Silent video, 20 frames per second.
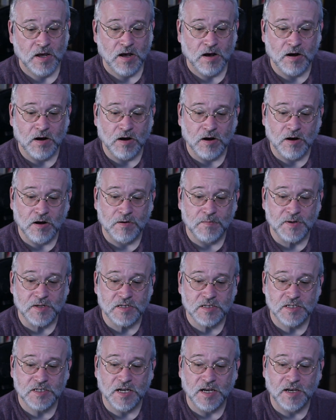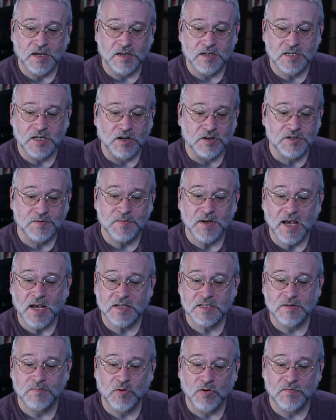Um, and Senka tells him he
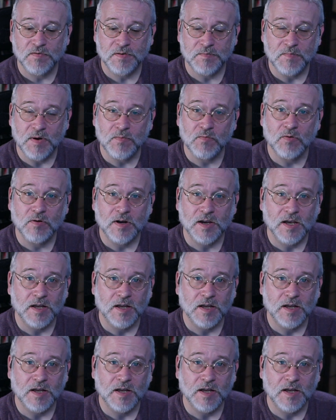has the perfect memory,